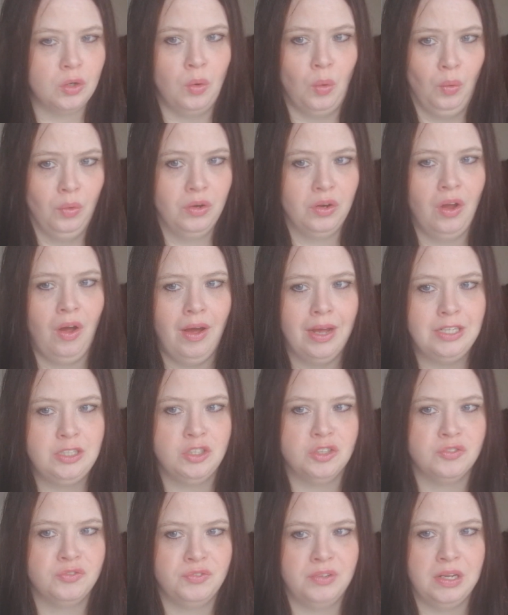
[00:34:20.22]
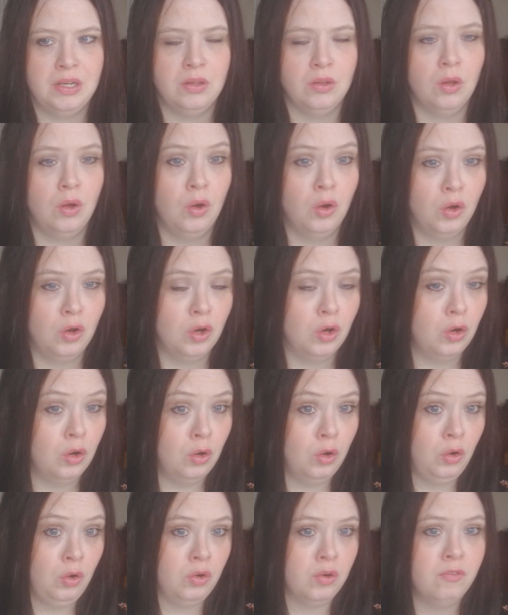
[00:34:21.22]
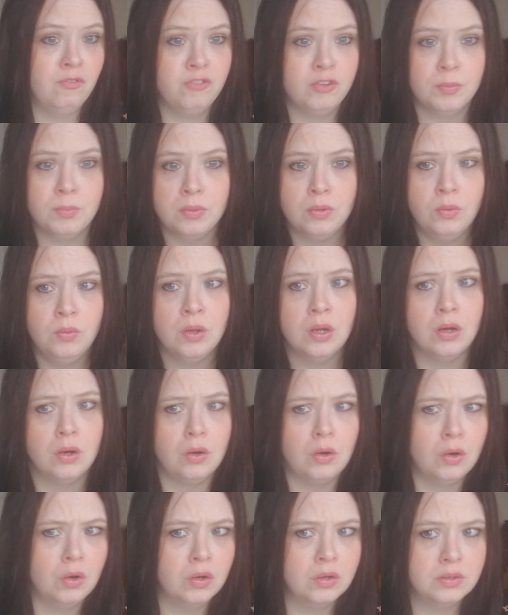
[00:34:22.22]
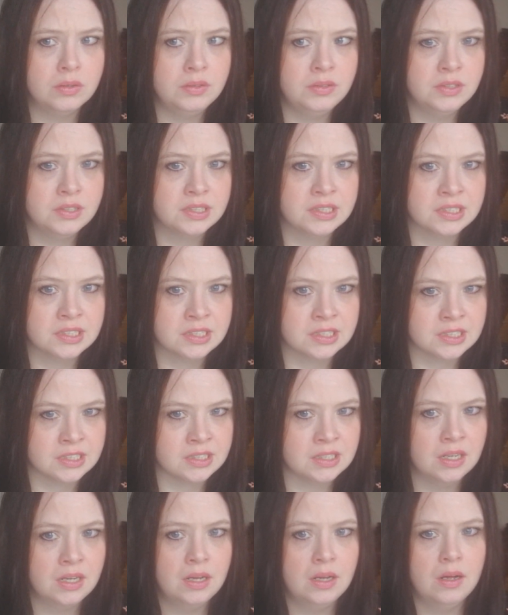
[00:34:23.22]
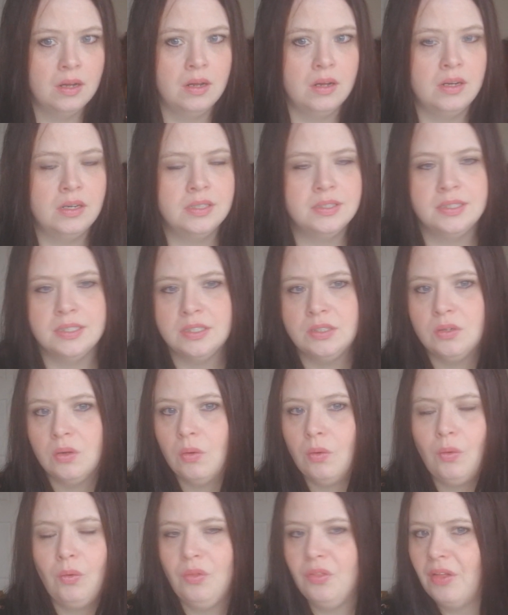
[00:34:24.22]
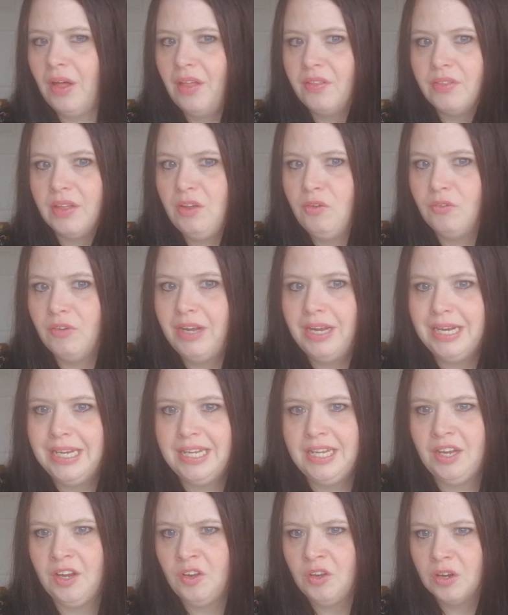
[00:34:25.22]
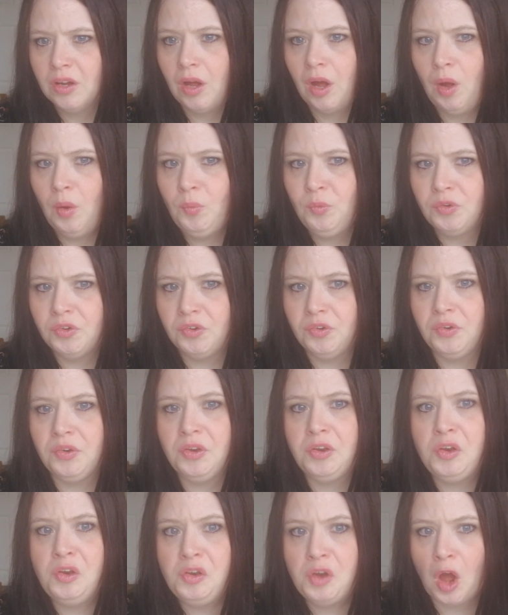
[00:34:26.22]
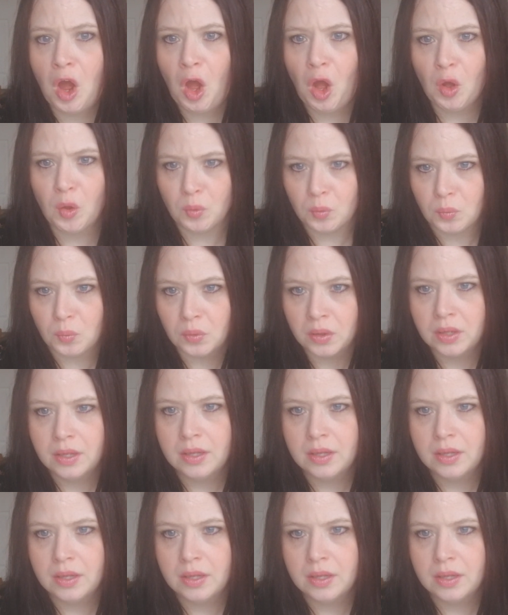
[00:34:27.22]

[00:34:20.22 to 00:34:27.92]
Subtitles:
or like to feel uncomfortable, uncertain, or that they really don't know.